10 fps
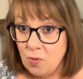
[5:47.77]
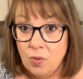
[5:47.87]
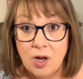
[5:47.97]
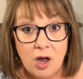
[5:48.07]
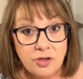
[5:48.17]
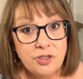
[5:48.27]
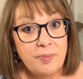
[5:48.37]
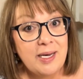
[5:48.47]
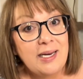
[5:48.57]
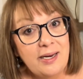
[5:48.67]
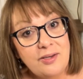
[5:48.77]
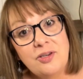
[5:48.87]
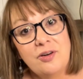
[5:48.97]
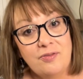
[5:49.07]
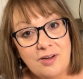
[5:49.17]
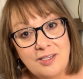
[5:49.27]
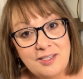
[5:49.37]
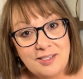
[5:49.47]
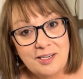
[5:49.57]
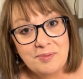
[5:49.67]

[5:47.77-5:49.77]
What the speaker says: will also make it easier to fall asleep.